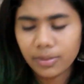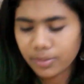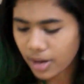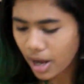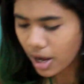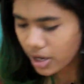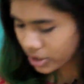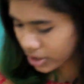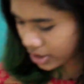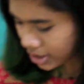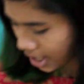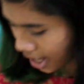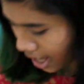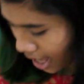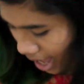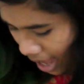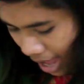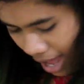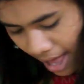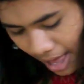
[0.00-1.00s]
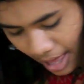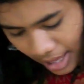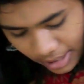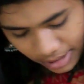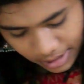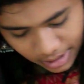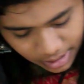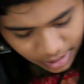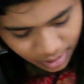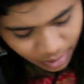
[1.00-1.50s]
brush.
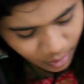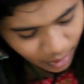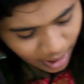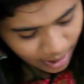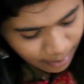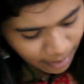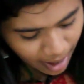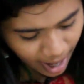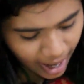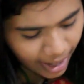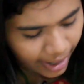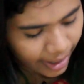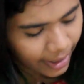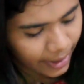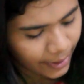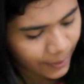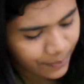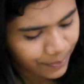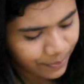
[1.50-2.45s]
So am I.